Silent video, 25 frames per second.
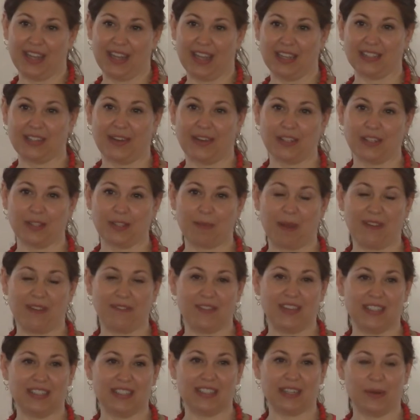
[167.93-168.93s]
as long as my
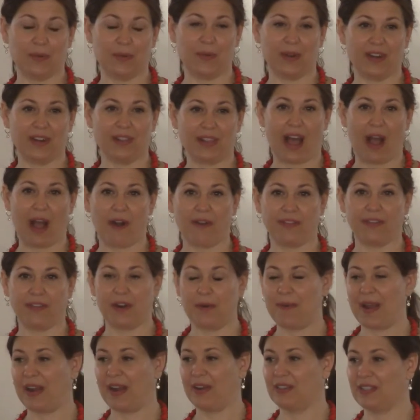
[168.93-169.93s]
visa would allow for
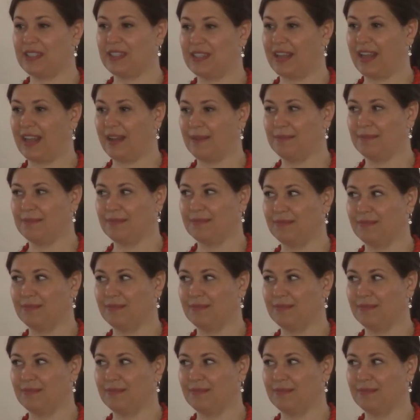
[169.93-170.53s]
about um,